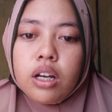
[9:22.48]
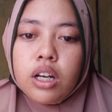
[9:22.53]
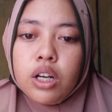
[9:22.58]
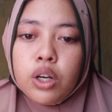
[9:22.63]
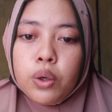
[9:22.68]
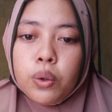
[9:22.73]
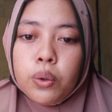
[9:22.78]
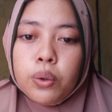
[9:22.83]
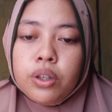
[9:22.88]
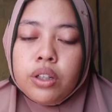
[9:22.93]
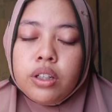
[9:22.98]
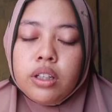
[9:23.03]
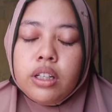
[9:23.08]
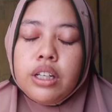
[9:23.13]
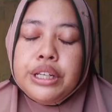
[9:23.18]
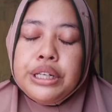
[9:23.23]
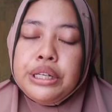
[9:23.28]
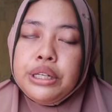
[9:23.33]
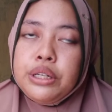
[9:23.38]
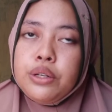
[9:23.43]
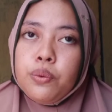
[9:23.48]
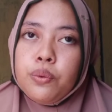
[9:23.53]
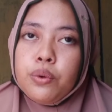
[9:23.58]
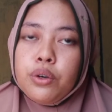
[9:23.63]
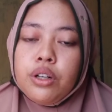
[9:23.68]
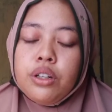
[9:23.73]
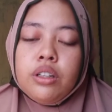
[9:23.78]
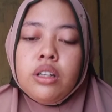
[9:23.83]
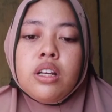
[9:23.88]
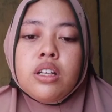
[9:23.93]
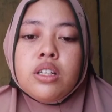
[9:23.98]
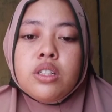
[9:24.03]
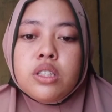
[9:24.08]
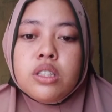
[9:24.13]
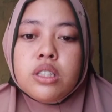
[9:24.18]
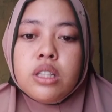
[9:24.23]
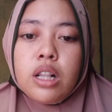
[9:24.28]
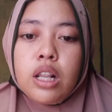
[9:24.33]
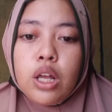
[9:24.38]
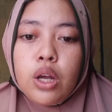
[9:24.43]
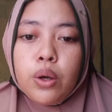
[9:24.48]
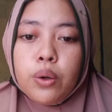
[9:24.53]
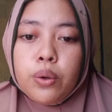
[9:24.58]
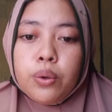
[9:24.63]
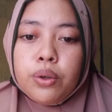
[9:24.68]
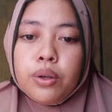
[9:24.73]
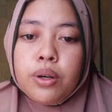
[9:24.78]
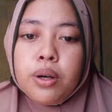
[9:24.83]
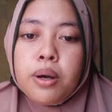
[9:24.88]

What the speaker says: o in the word slow,